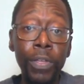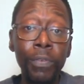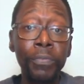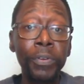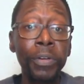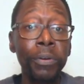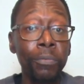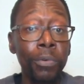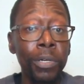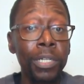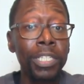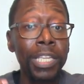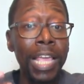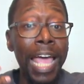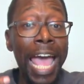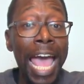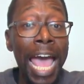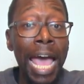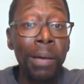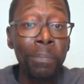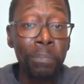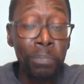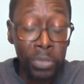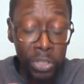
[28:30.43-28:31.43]
if it was
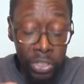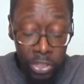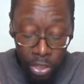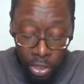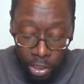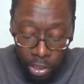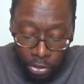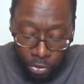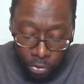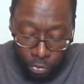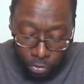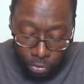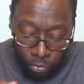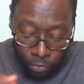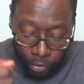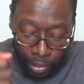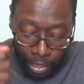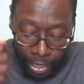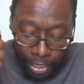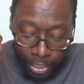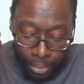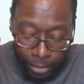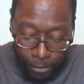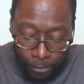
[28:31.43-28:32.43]
absolute,
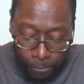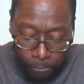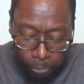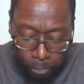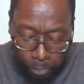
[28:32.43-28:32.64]
right?